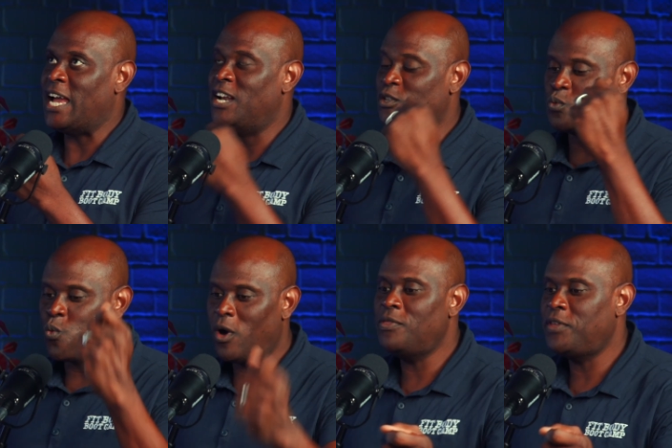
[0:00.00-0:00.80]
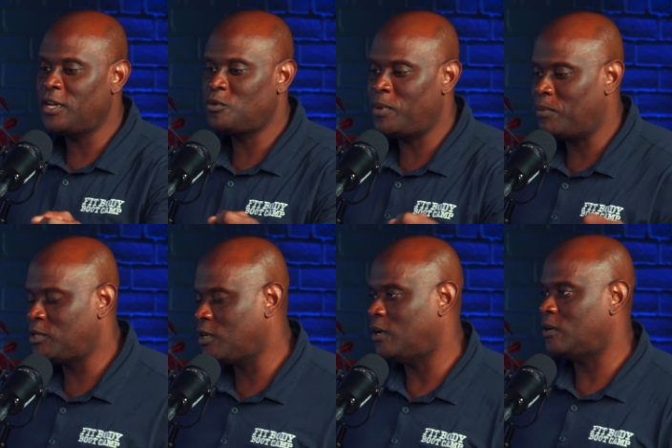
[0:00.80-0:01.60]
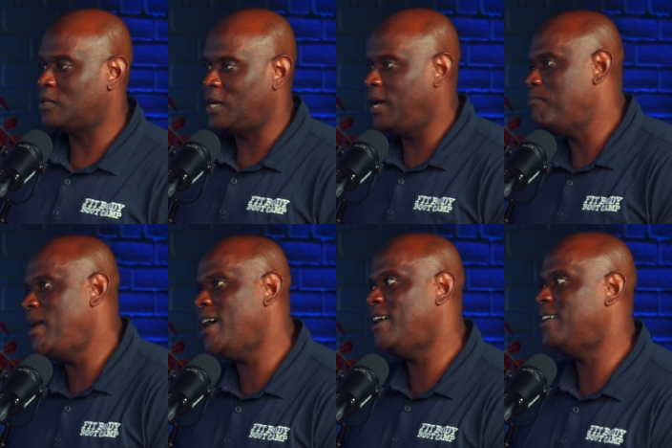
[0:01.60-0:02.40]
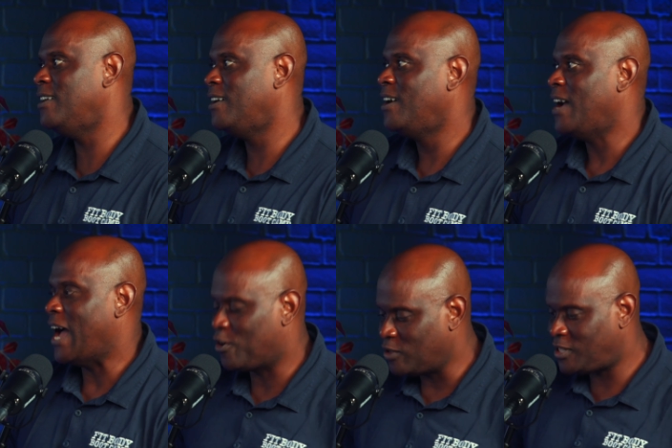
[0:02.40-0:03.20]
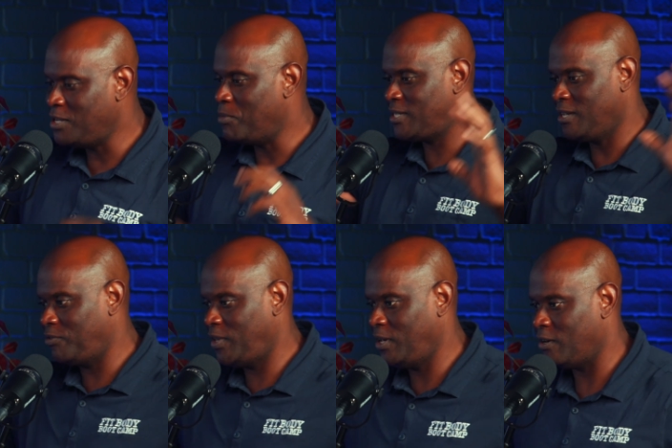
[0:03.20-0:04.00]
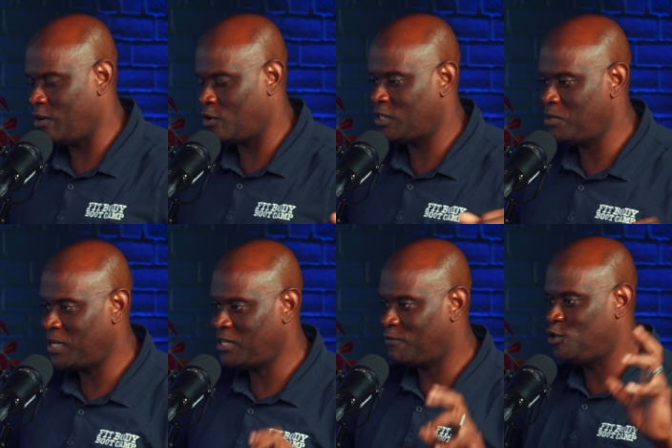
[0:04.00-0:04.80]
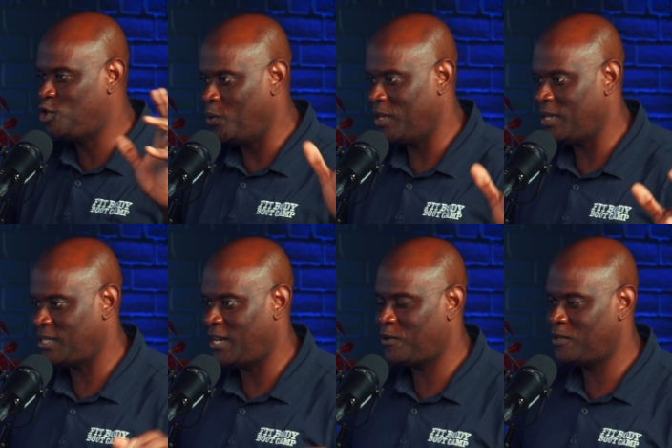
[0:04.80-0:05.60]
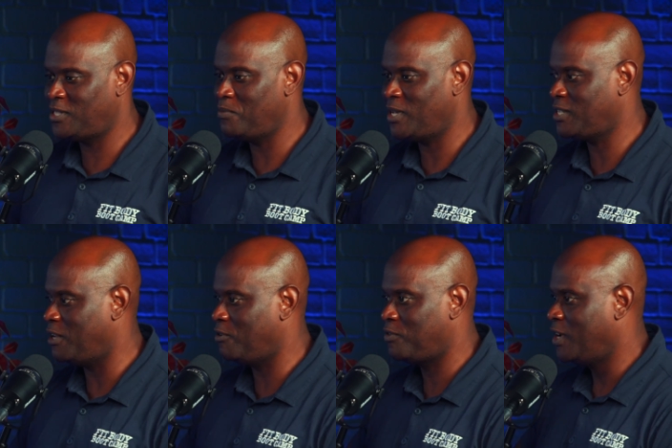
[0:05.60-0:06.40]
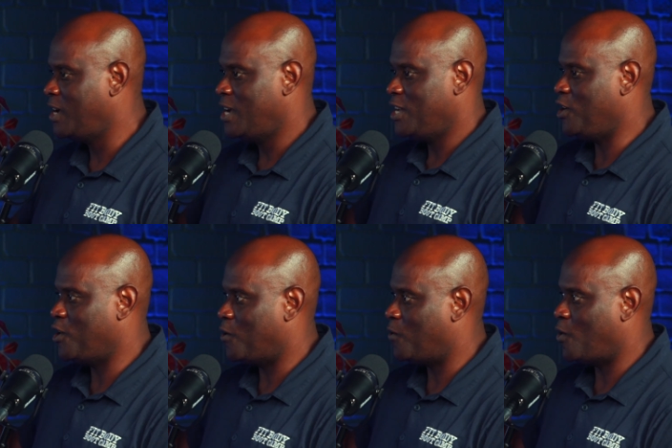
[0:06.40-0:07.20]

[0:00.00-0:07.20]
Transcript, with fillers: it is one thing to be able to go, man, I could see myself here, or I could see myself doing this, and I could see myself, you know,